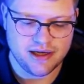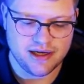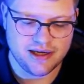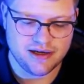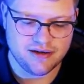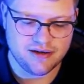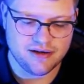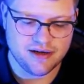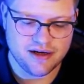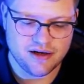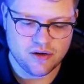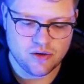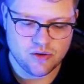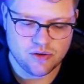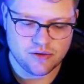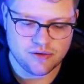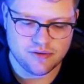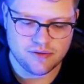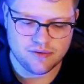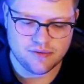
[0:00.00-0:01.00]
And
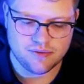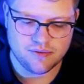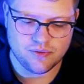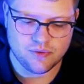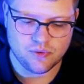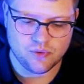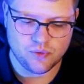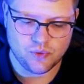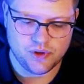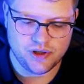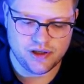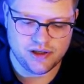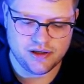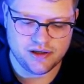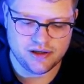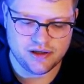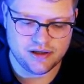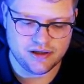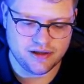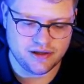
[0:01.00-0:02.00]
now
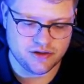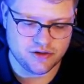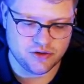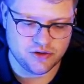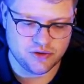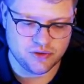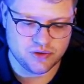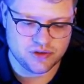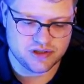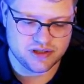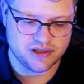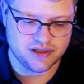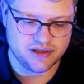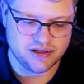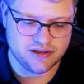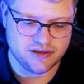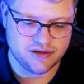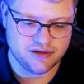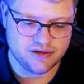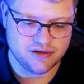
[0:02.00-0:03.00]
we introduce
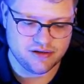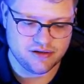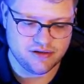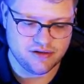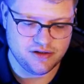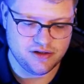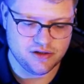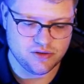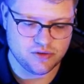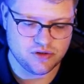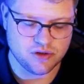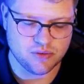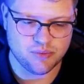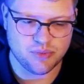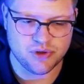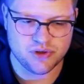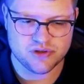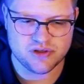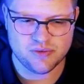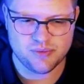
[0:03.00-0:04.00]
a new
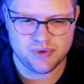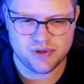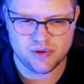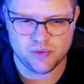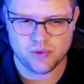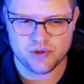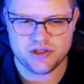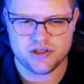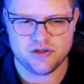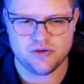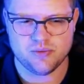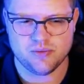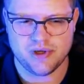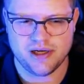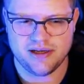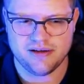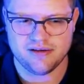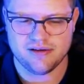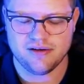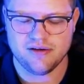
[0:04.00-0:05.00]
composable, which you
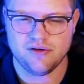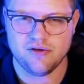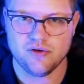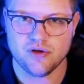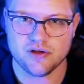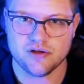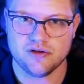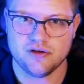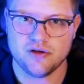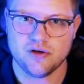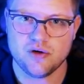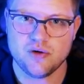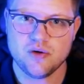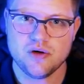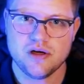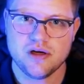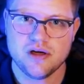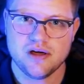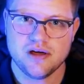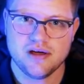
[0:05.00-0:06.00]
might not
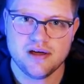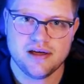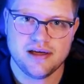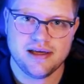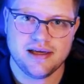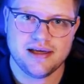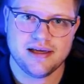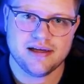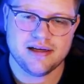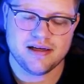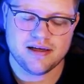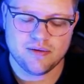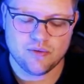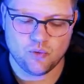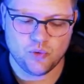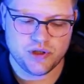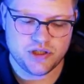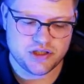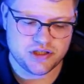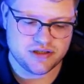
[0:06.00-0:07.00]
know,
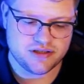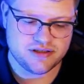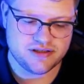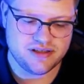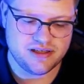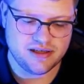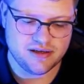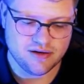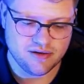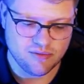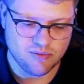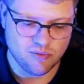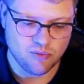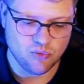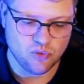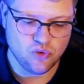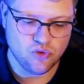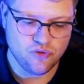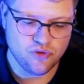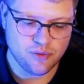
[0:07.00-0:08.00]
which is the
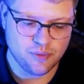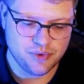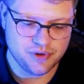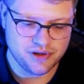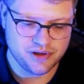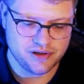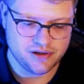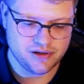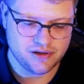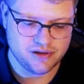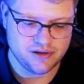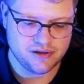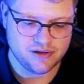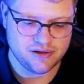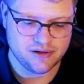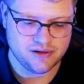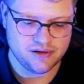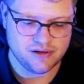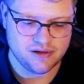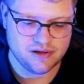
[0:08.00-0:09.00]
movable
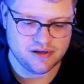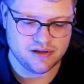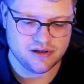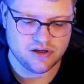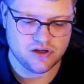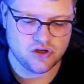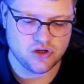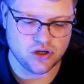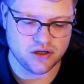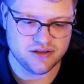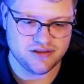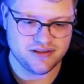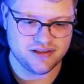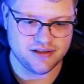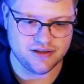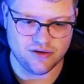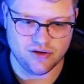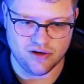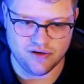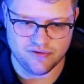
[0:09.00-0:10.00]

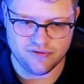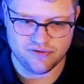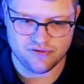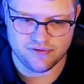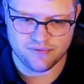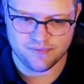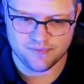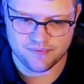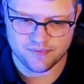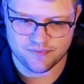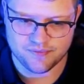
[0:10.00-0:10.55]
content of.